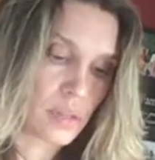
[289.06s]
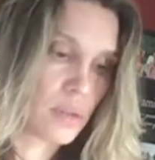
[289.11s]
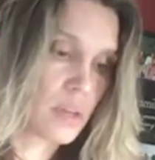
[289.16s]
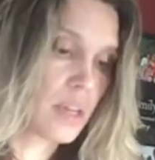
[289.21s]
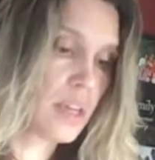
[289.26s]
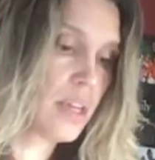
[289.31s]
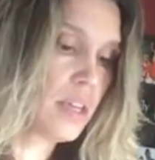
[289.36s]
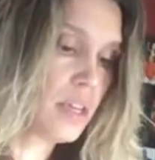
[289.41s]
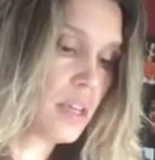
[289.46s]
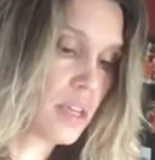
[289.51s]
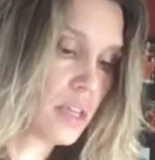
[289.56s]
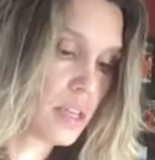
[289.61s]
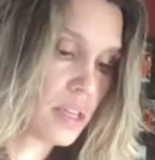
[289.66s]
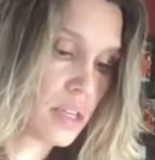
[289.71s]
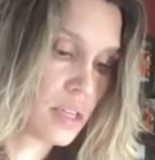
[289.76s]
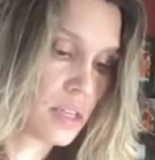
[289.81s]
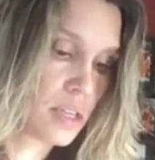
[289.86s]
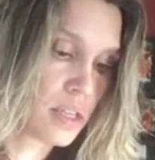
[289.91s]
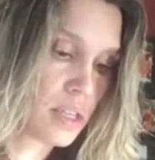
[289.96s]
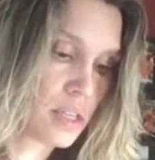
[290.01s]
Okay?
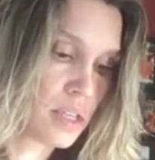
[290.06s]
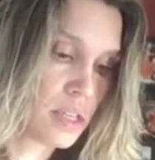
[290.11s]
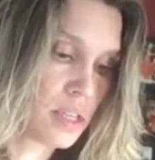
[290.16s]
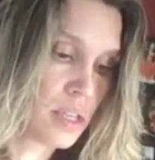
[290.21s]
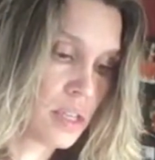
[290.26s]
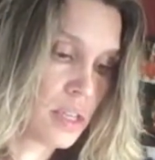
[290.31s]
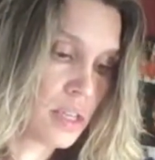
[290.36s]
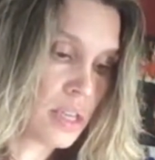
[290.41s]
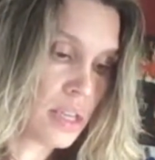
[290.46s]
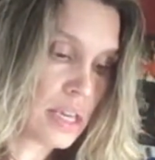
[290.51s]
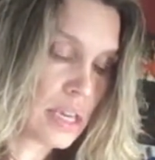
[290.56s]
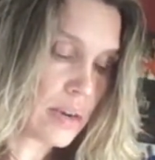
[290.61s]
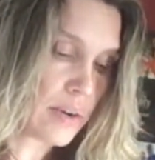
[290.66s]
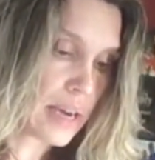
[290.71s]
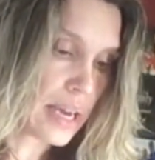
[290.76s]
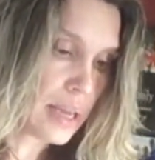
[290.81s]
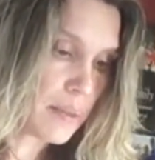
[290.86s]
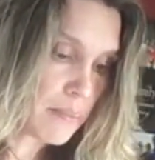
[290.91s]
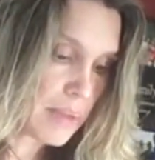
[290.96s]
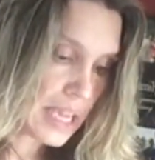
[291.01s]
Now
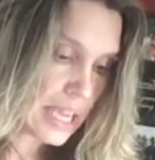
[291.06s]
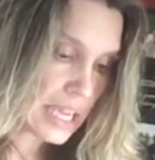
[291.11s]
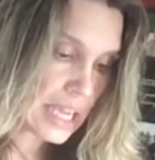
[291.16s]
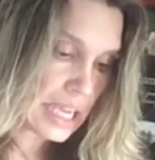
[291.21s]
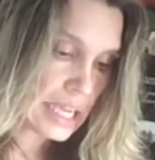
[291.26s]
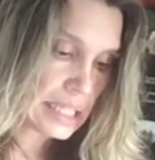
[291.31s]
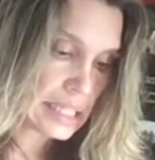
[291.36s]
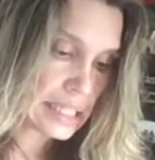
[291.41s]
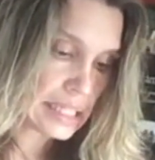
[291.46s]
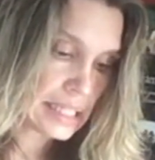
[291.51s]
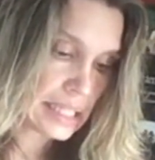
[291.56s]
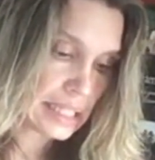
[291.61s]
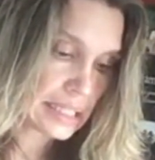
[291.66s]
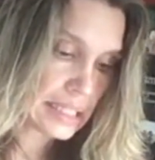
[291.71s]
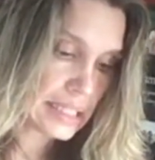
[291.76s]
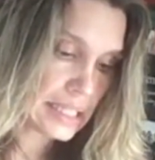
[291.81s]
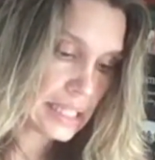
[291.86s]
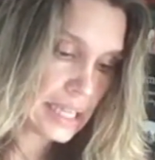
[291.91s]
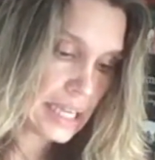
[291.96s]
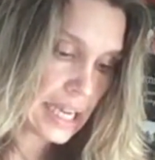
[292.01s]
I'm making
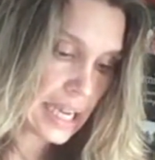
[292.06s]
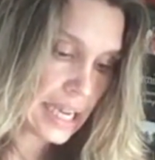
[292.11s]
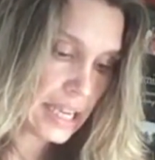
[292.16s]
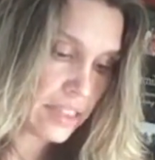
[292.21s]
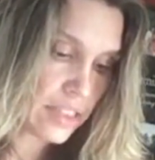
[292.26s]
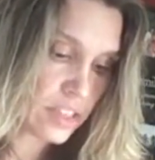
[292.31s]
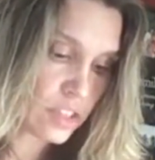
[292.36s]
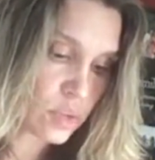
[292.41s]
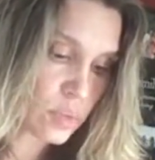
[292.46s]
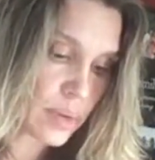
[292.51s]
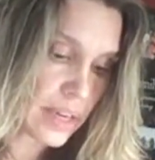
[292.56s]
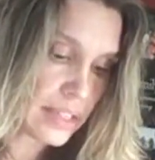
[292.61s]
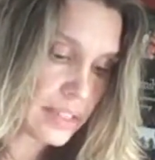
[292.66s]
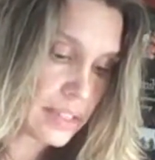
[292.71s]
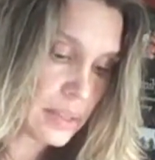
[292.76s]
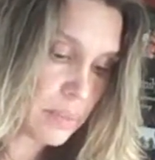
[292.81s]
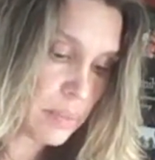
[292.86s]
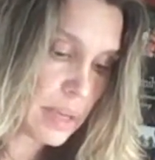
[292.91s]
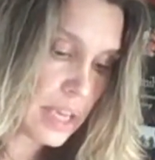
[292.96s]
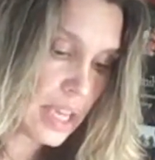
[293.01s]
6 today. This
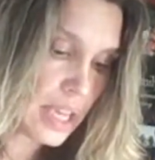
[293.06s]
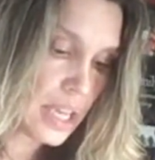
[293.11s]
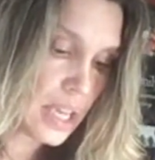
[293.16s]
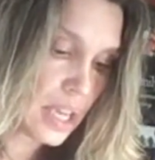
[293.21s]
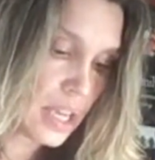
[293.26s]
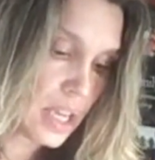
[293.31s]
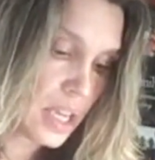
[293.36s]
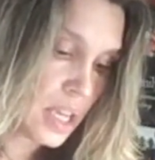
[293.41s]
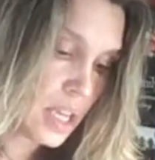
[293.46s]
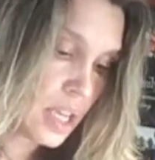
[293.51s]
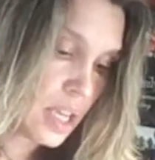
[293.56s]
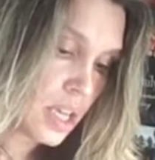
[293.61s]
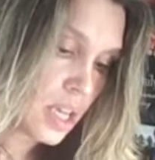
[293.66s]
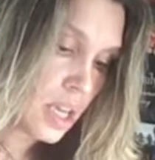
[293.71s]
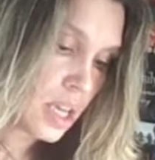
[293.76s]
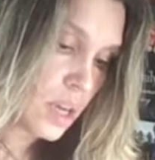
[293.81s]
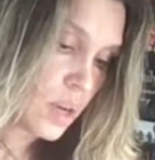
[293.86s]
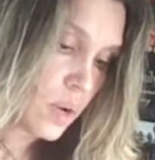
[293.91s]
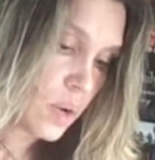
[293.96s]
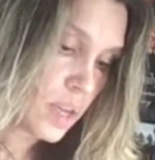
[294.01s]
recipe
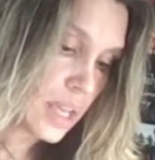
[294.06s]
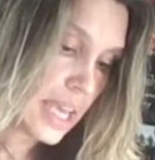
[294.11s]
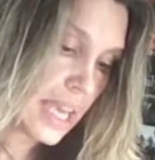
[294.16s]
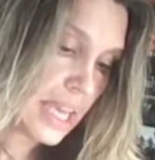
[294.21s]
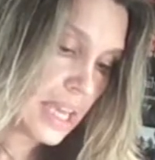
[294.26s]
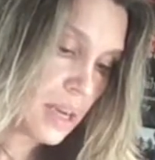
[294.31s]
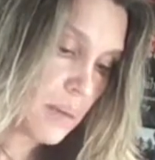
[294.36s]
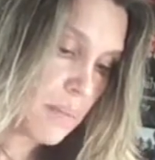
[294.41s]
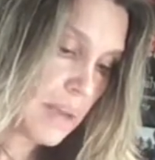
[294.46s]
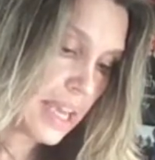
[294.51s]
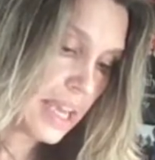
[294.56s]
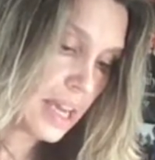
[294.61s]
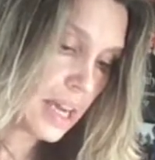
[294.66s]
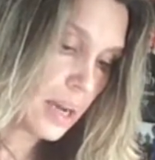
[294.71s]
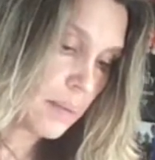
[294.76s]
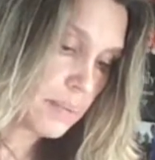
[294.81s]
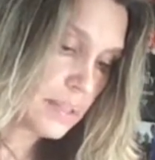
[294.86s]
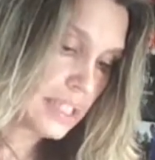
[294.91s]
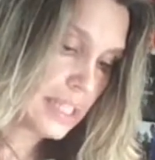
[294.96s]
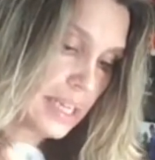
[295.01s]
can make
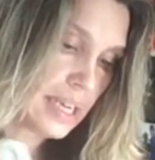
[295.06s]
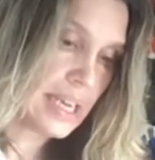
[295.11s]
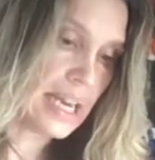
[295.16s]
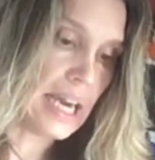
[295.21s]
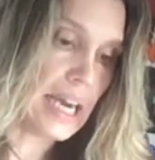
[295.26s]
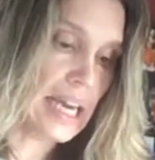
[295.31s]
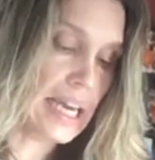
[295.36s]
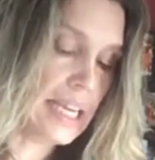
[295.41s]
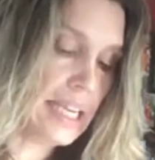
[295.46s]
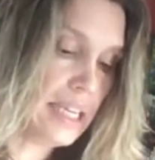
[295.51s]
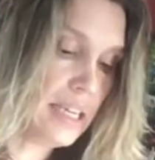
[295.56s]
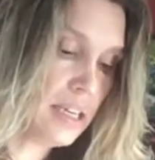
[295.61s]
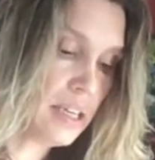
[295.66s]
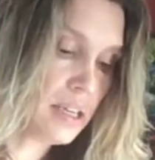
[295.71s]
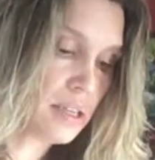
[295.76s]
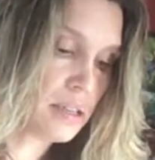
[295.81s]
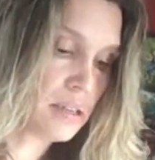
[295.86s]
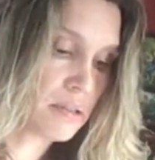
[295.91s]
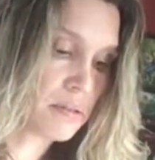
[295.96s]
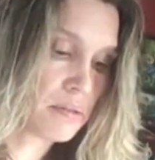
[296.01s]
up to 9.
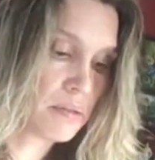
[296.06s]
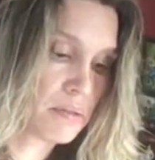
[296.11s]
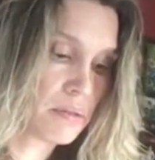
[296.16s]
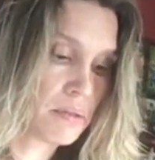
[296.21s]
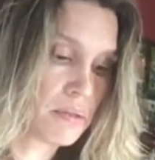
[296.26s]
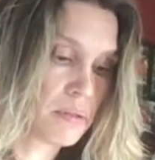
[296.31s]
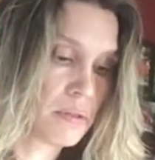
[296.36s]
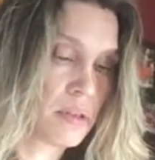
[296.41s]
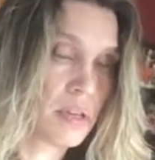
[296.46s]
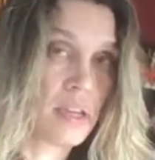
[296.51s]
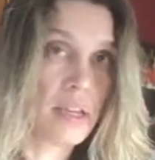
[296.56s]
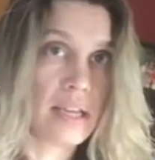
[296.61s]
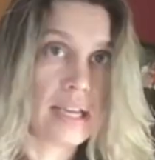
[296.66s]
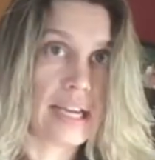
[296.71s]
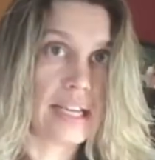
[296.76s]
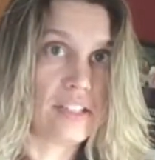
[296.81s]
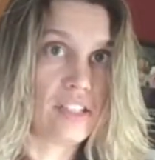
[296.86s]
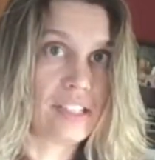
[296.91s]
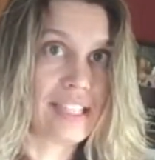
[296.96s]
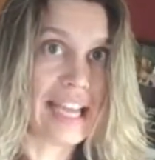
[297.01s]

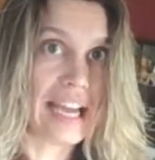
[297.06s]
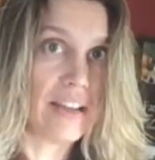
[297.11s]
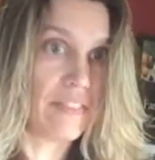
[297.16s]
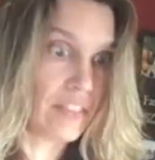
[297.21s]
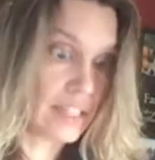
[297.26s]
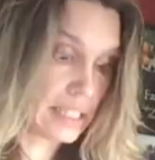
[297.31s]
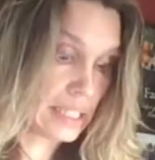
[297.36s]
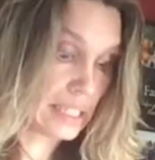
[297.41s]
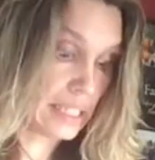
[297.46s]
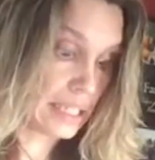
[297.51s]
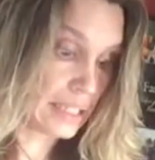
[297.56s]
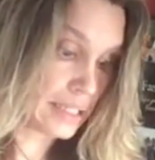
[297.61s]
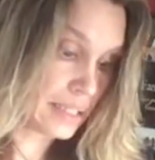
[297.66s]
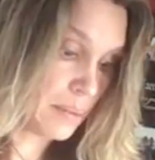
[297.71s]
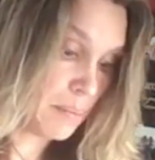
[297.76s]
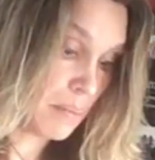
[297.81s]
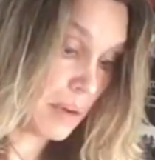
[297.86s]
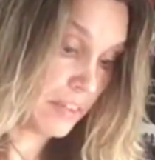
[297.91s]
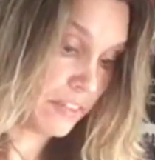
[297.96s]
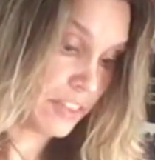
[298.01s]
I just have a 6
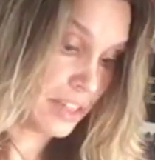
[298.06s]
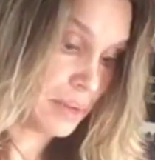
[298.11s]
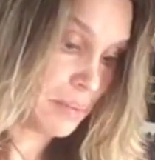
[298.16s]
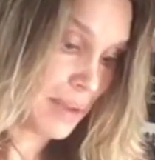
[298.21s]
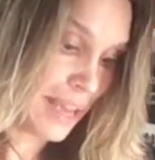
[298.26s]
muffin